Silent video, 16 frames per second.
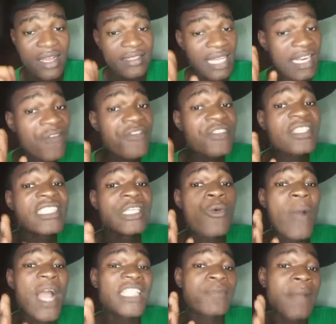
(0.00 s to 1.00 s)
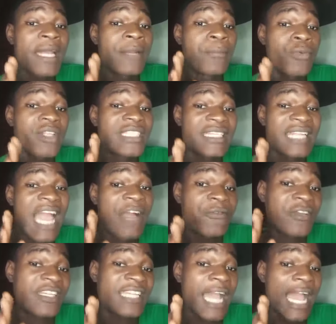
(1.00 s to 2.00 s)
Now everything the white man brought in
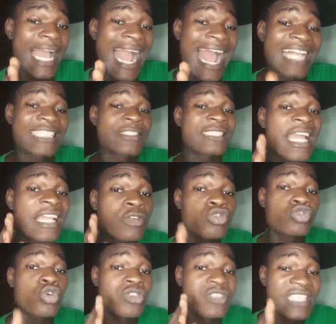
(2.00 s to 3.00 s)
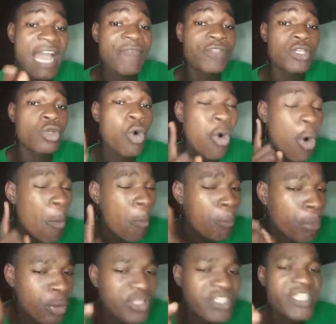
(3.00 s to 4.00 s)
Africa has tends to serve the
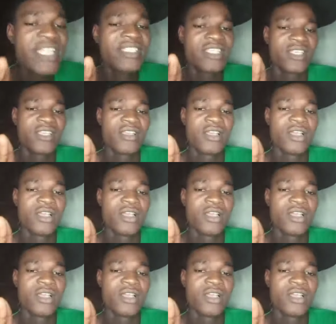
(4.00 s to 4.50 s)
opposite